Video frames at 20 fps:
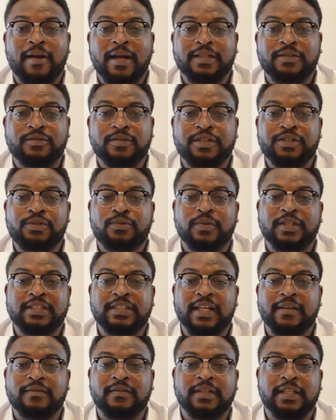right to issue a
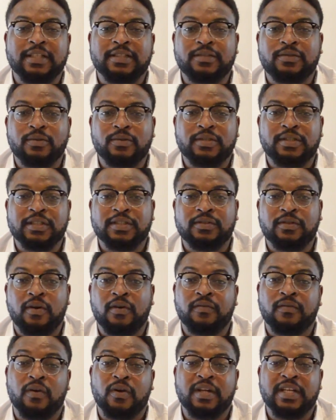7 days notice
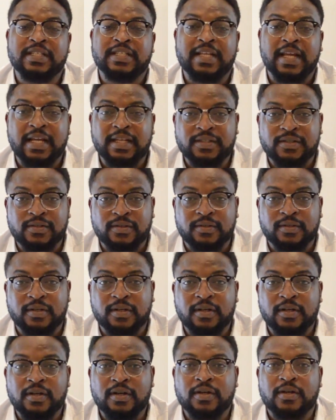of your intention
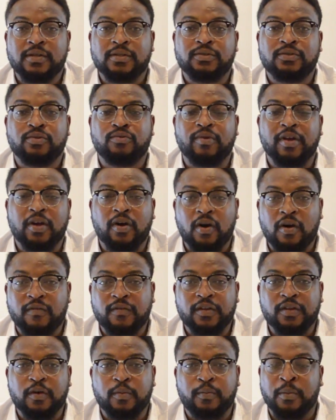to
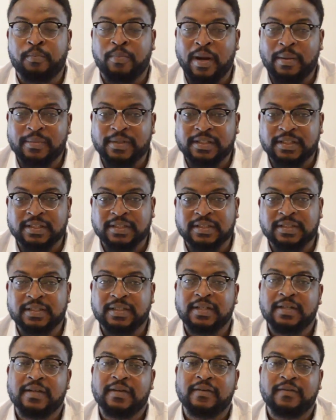recover your premises
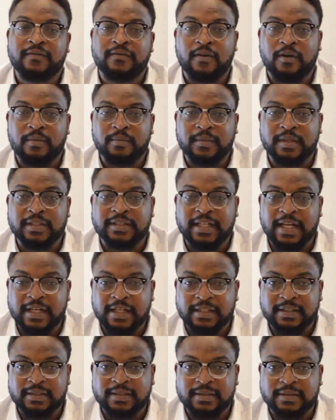from the
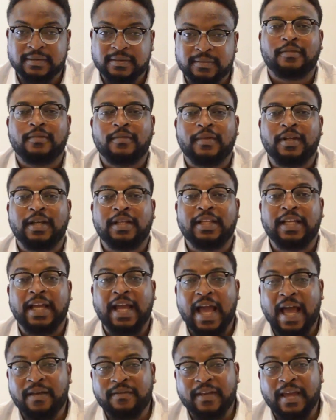tenant. The
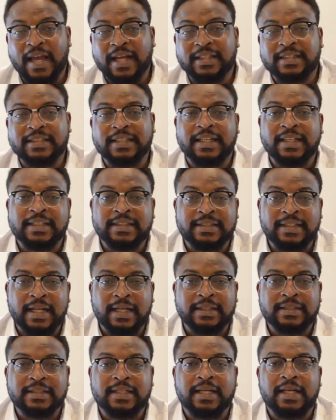caveat is
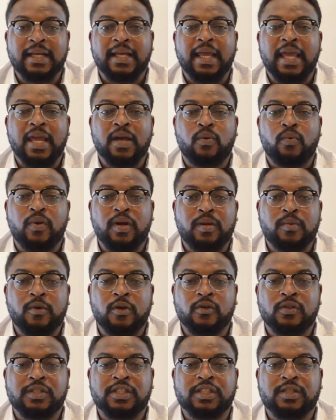that a quit
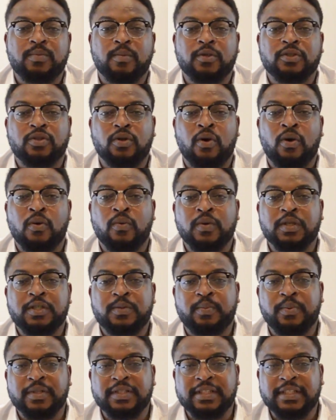notice must always
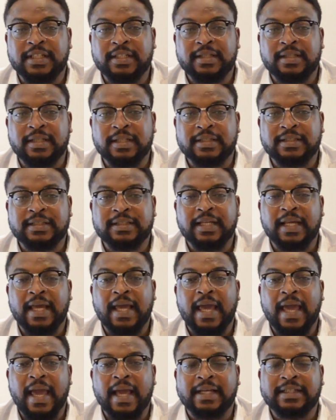precede this,
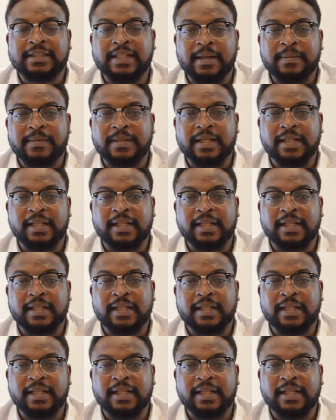except